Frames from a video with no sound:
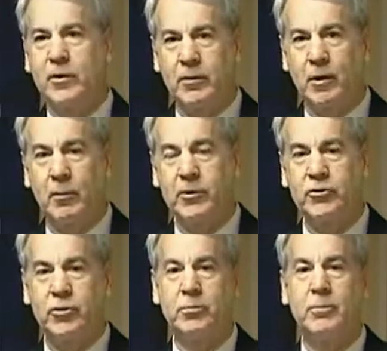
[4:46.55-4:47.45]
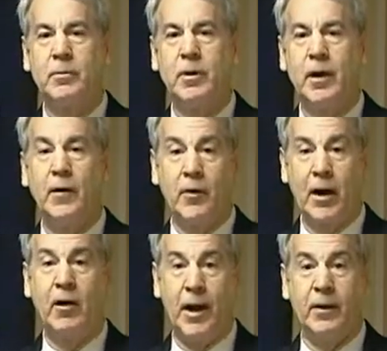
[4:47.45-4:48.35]
commercial, other
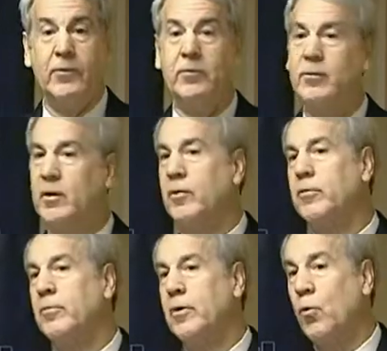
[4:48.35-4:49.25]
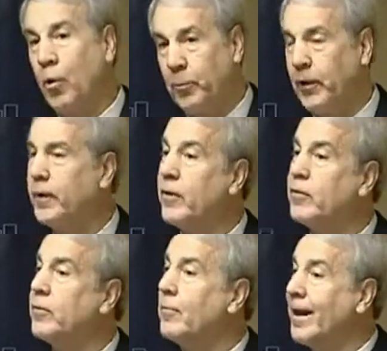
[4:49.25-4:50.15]
airlines. There's corporate,
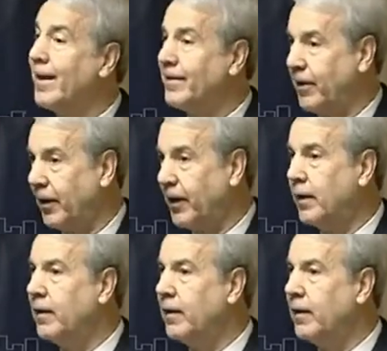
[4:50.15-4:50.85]
there's military.